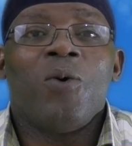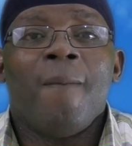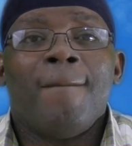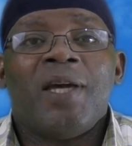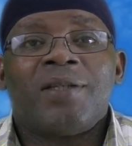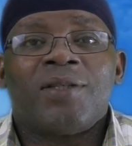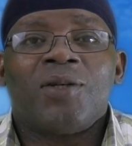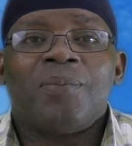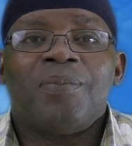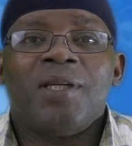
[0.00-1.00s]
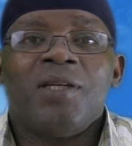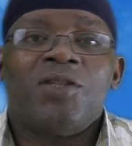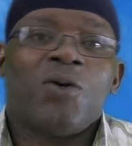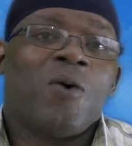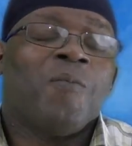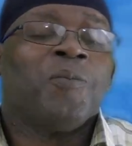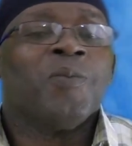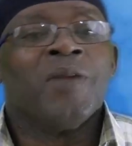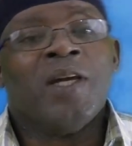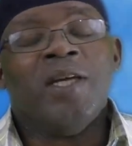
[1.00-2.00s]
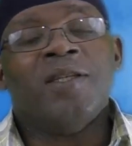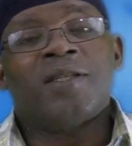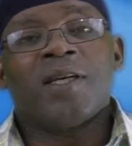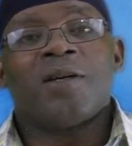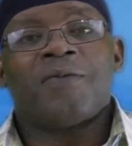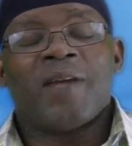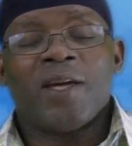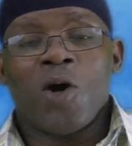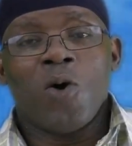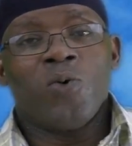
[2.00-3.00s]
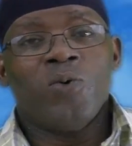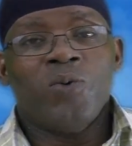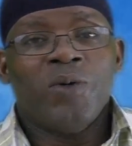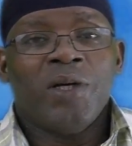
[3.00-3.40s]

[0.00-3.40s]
messed up thing. So instead of like how